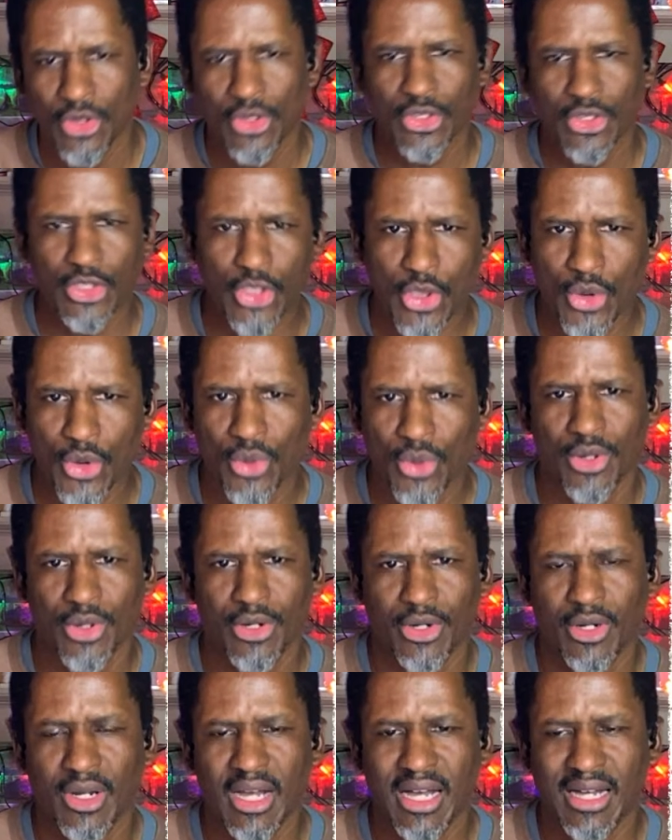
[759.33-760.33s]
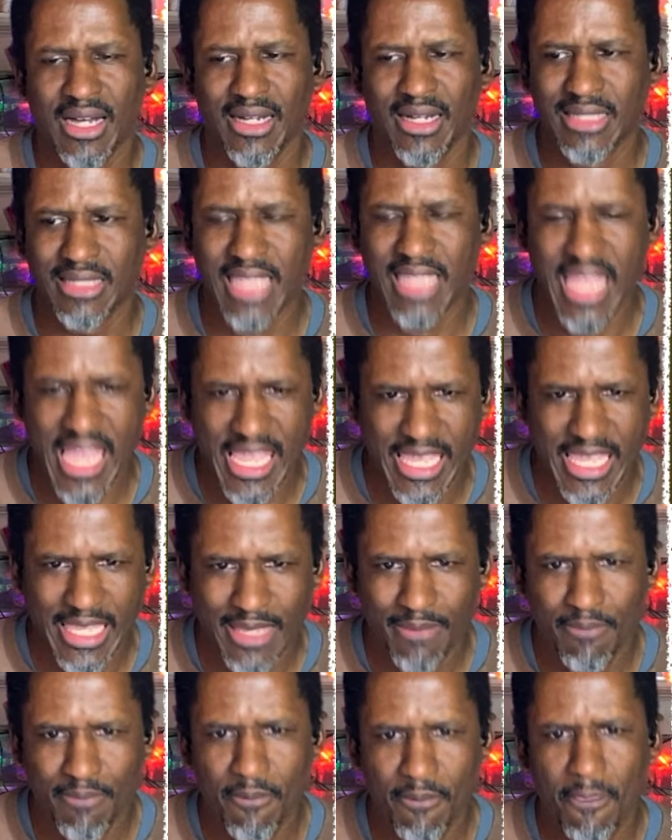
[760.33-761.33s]
your
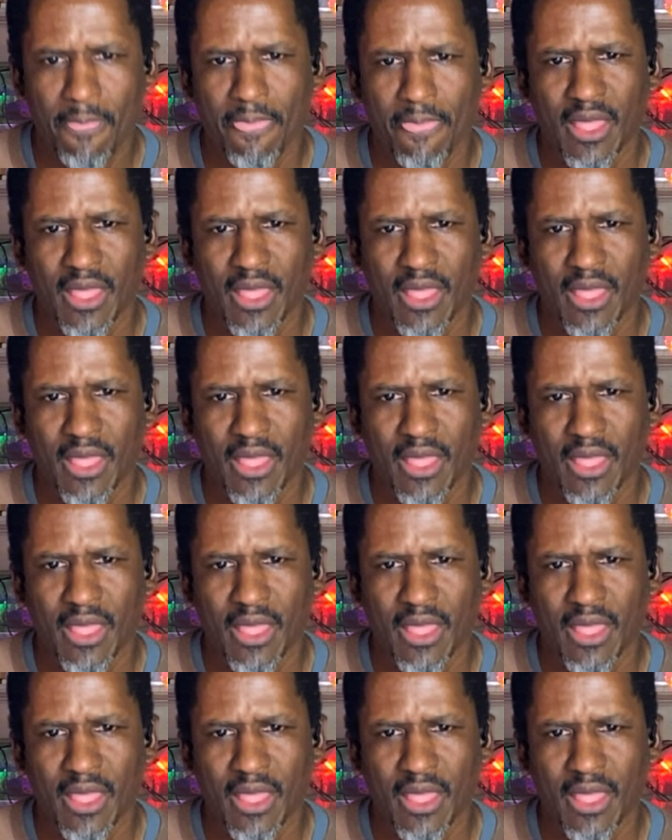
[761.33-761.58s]
game.